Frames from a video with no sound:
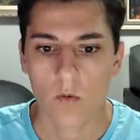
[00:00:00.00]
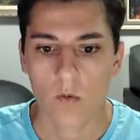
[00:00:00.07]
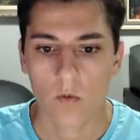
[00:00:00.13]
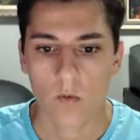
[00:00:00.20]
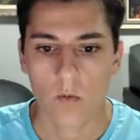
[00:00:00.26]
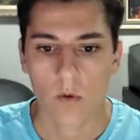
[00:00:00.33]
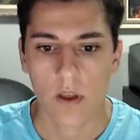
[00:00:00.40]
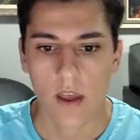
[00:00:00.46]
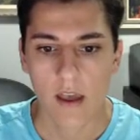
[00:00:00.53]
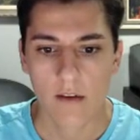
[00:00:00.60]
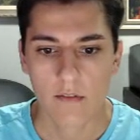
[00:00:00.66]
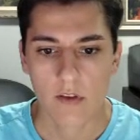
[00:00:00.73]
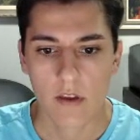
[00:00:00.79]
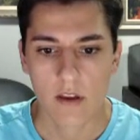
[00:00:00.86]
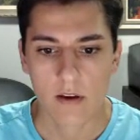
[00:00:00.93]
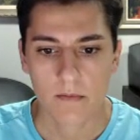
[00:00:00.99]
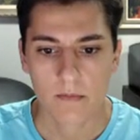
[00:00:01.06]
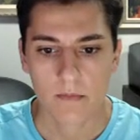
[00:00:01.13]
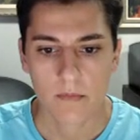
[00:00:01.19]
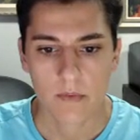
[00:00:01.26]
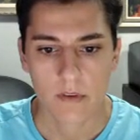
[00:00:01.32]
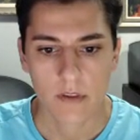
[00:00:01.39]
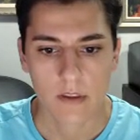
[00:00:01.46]
we have here
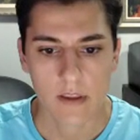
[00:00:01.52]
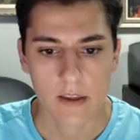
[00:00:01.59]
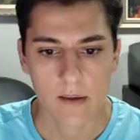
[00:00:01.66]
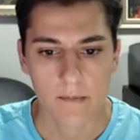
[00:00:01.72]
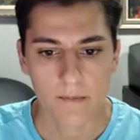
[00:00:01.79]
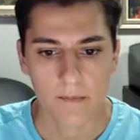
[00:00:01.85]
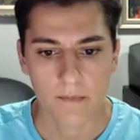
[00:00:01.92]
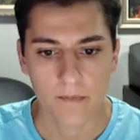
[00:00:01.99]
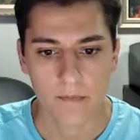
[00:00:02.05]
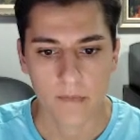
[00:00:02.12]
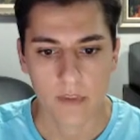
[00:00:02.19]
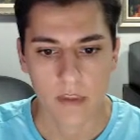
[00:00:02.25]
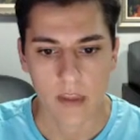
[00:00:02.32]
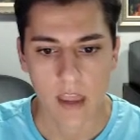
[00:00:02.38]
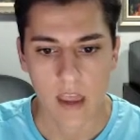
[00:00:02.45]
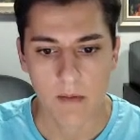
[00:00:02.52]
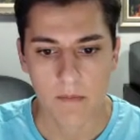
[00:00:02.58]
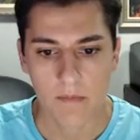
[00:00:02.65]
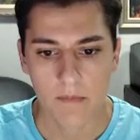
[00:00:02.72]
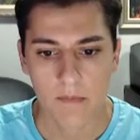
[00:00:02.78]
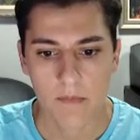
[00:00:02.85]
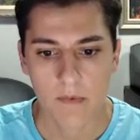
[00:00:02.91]
the name